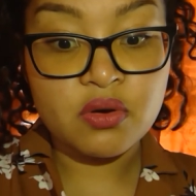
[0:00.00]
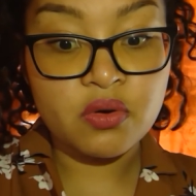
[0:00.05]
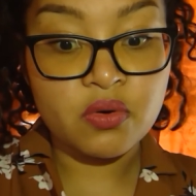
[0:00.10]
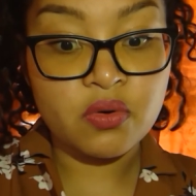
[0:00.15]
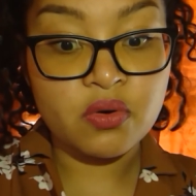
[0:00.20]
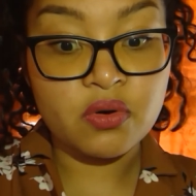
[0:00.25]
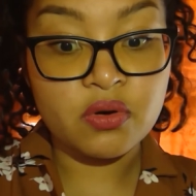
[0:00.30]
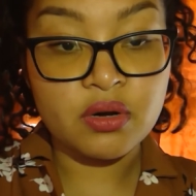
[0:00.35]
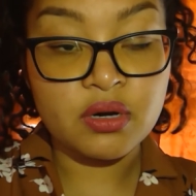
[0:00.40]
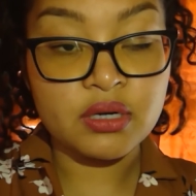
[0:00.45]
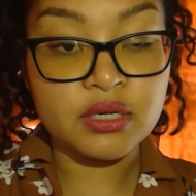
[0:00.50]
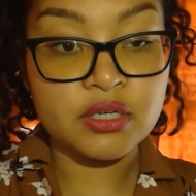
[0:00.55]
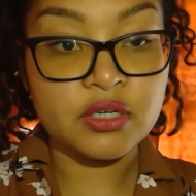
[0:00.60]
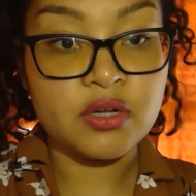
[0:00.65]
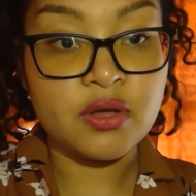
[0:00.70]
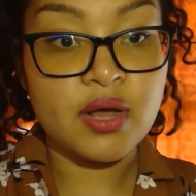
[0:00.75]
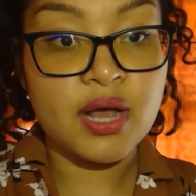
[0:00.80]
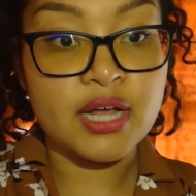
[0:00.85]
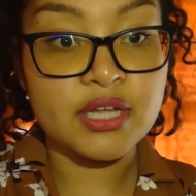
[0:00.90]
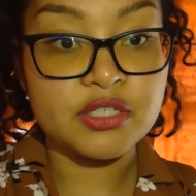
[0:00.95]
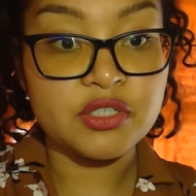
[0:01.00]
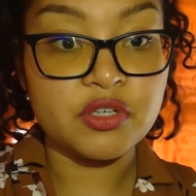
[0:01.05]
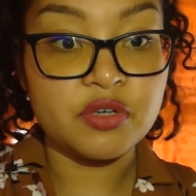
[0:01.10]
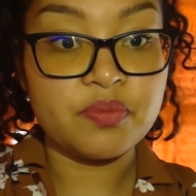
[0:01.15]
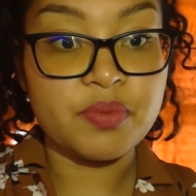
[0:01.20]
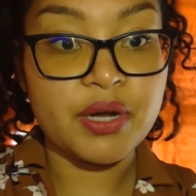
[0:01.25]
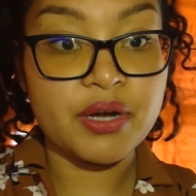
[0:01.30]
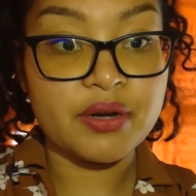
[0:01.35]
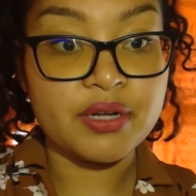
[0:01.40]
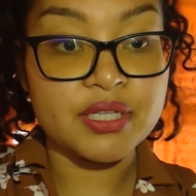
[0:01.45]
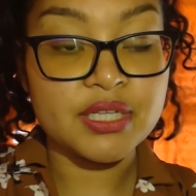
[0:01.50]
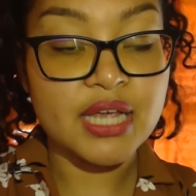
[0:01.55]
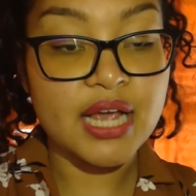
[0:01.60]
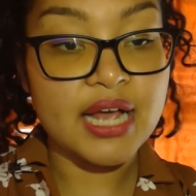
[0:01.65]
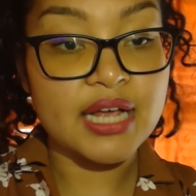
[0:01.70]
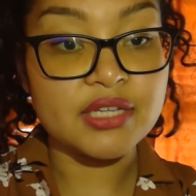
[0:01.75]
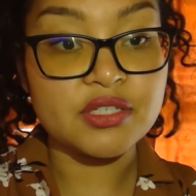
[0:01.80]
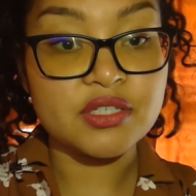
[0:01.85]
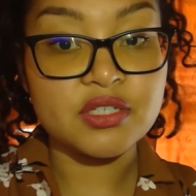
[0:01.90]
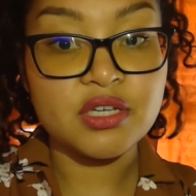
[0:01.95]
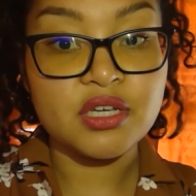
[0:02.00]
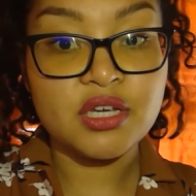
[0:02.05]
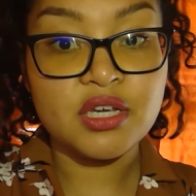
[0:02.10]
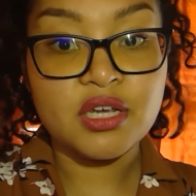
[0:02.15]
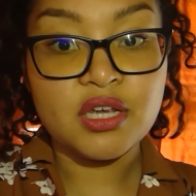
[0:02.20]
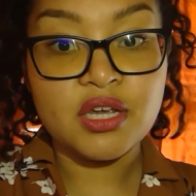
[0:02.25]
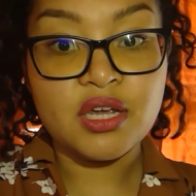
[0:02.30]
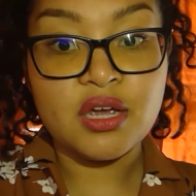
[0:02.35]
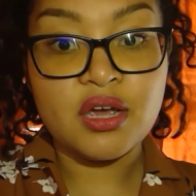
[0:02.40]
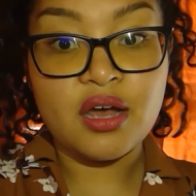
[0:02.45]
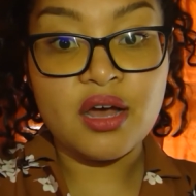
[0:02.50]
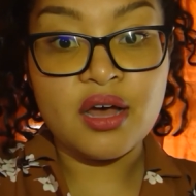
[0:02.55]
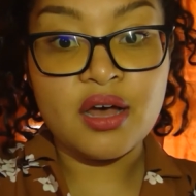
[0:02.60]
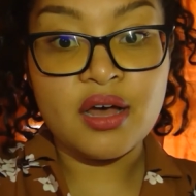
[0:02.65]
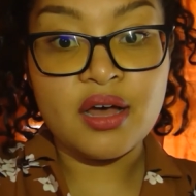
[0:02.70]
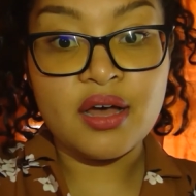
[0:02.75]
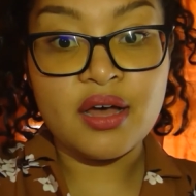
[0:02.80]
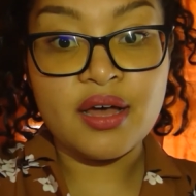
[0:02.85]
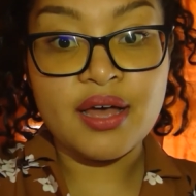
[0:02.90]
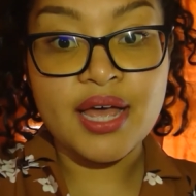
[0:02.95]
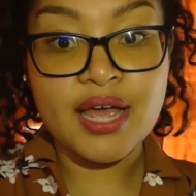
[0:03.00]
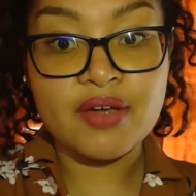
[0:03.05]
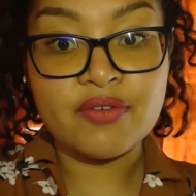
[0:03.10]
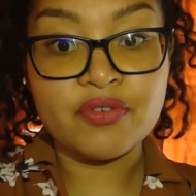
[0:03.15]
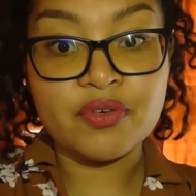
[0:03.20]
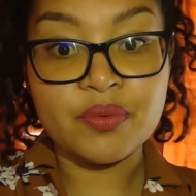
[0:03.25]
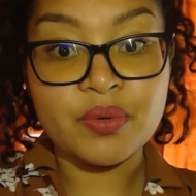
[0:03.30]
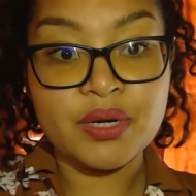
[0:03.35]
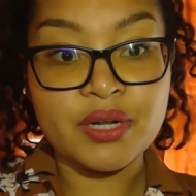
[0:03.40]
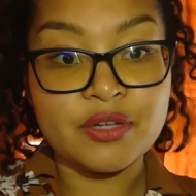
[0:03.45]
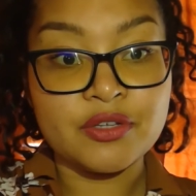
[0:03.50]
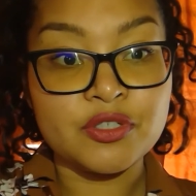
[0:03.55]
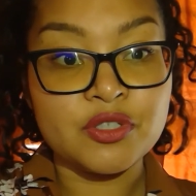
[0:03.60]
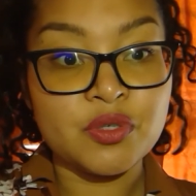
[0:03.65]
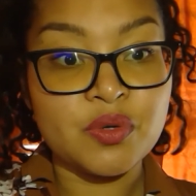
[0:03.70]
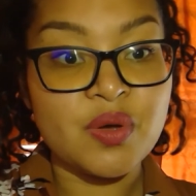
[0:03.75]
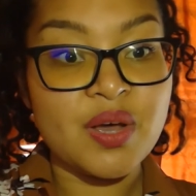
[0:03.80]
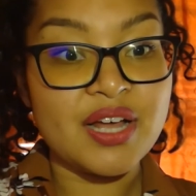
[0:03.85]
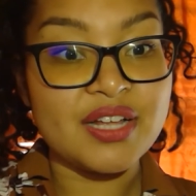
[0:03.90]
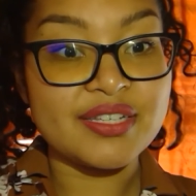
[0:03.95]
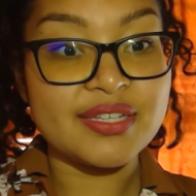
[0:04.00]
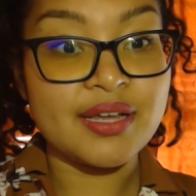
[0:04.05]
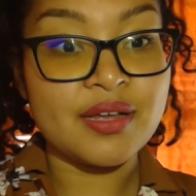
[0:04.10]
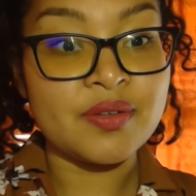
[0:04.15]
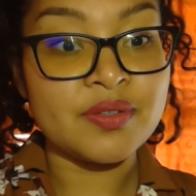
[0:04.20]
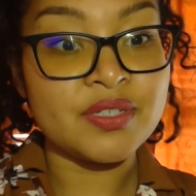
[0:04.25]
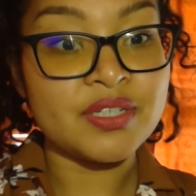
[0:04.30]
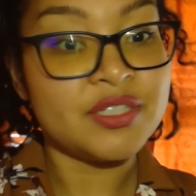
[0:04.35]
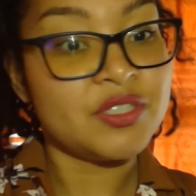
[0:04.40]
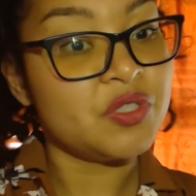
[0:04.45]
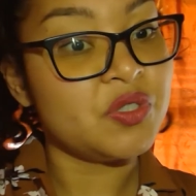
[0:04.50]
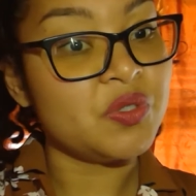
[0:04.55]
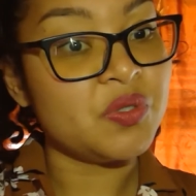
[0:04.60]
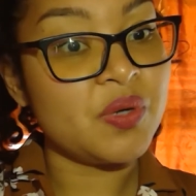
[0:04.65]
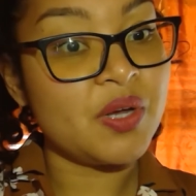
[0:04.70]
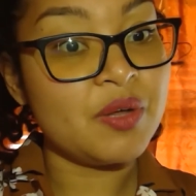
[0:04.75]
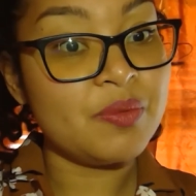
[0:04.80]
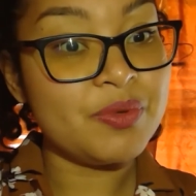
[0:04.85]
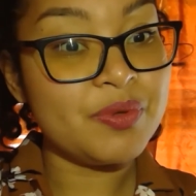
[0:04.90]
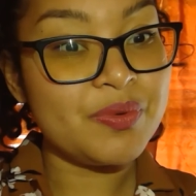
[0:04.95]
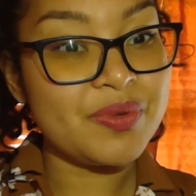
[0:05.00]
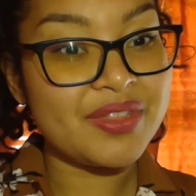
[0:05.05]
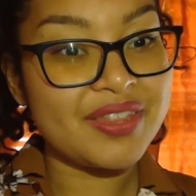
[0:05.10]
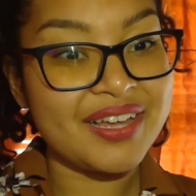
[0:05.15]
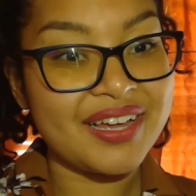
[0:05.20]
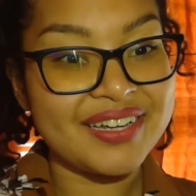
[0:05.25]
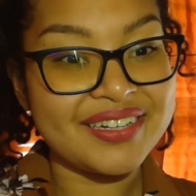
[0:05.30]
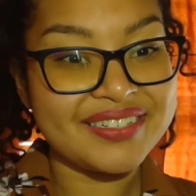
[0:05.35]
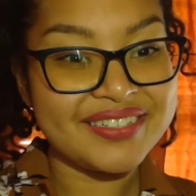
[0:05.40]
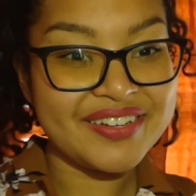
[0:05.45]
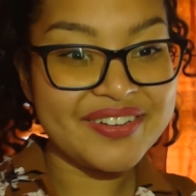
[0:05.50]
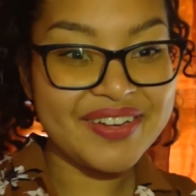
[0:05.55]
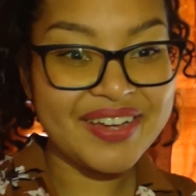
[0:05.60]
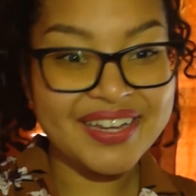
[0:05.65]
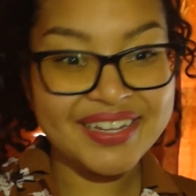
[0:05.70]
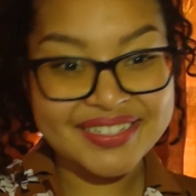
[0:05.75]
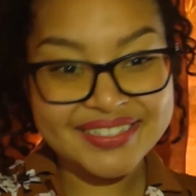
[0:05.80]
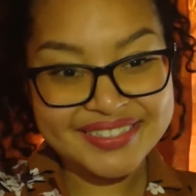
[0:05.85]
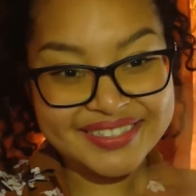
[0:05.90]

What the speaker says: or ask your parents, ask everyone else who has housing to help you with that. Okay.